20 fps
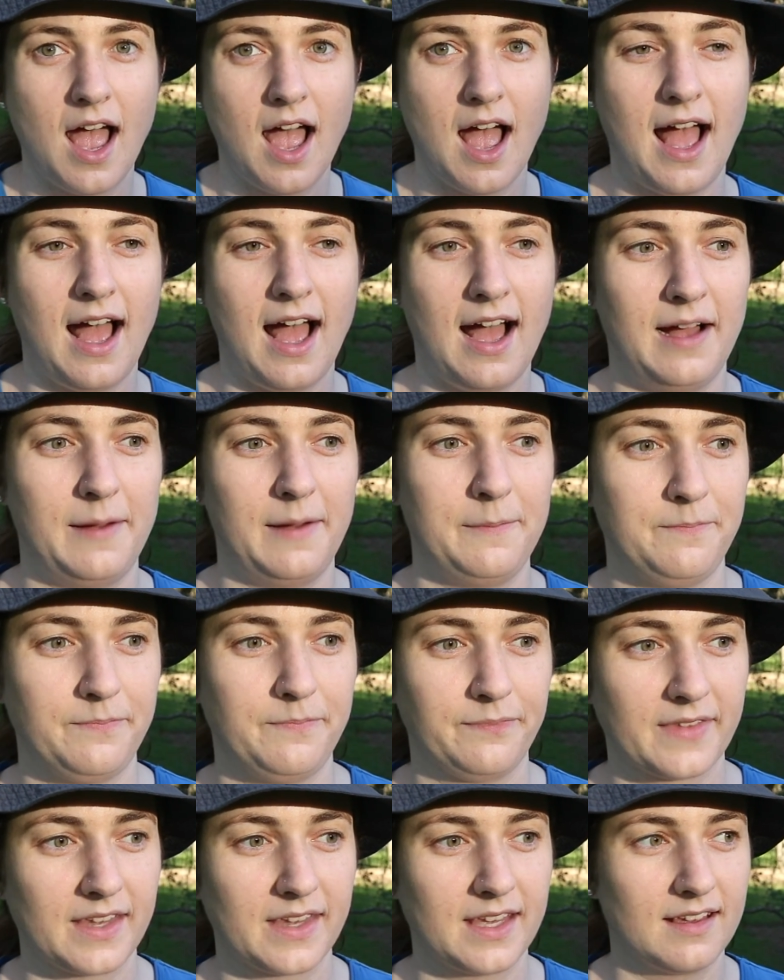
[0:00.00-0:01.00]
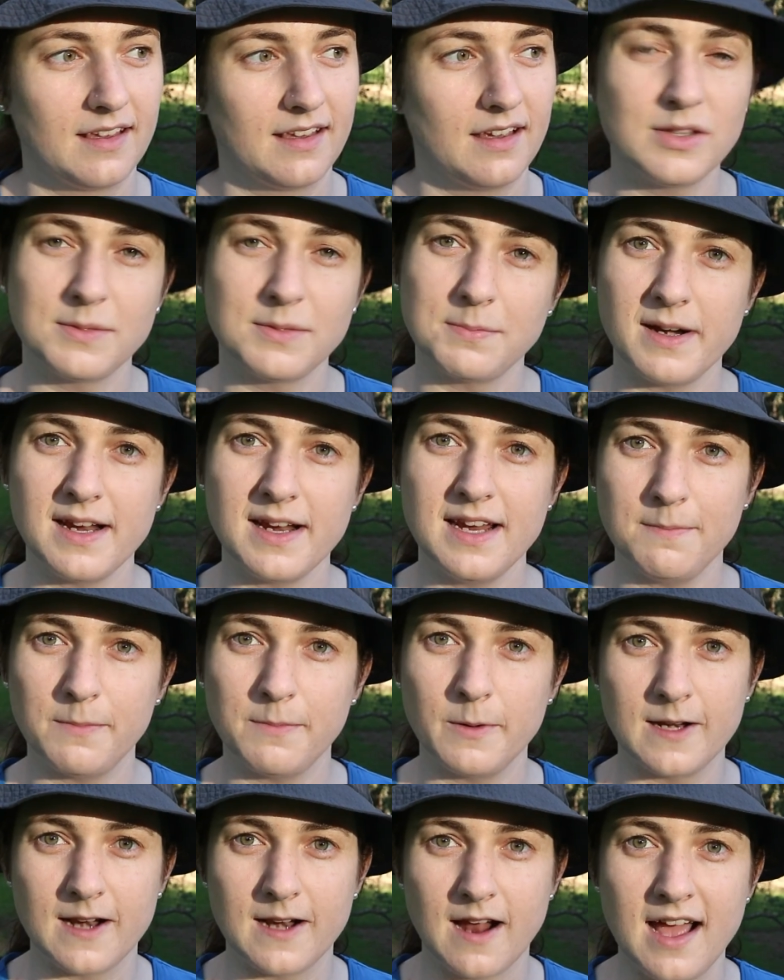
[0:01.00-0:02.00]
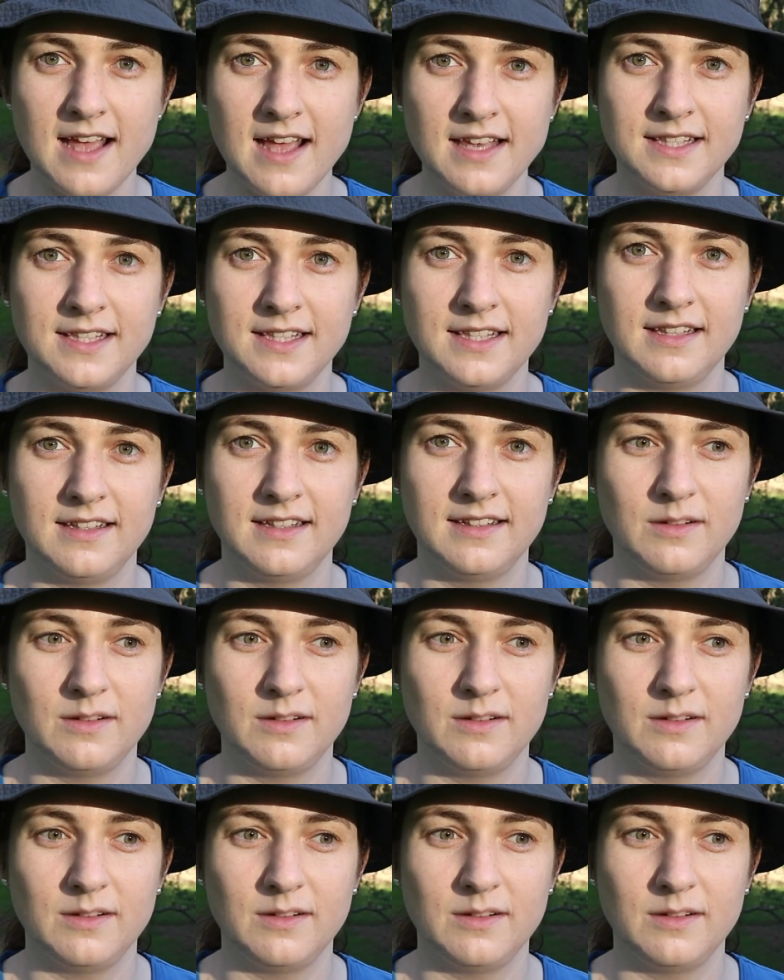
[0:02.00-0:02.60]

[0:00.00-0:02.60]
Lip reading: It was pretty nice.